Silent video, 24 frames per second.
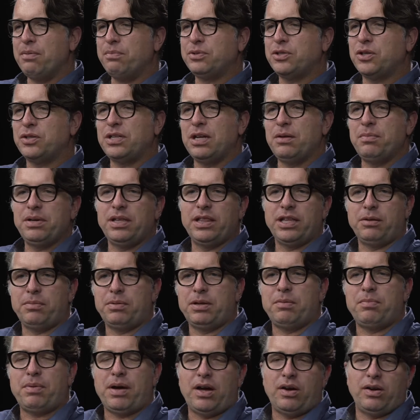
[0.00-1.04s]
So tell me a little
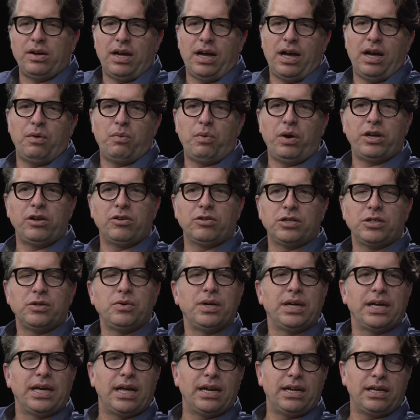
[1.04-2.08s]
bit about what you're
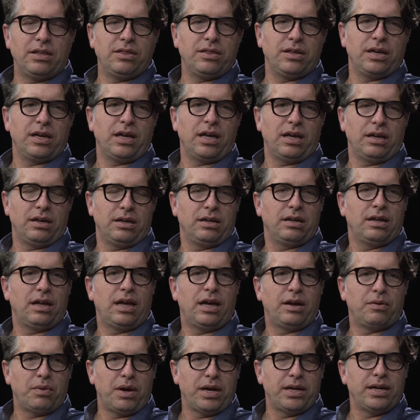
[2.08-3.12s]
doing at Ithaca
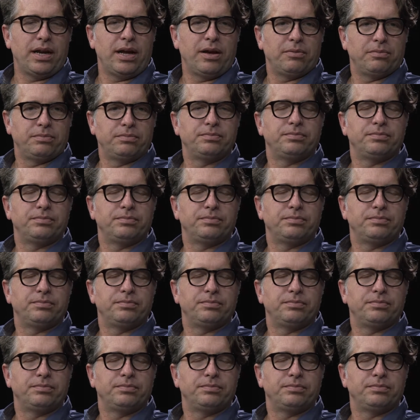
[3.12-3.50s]
right now.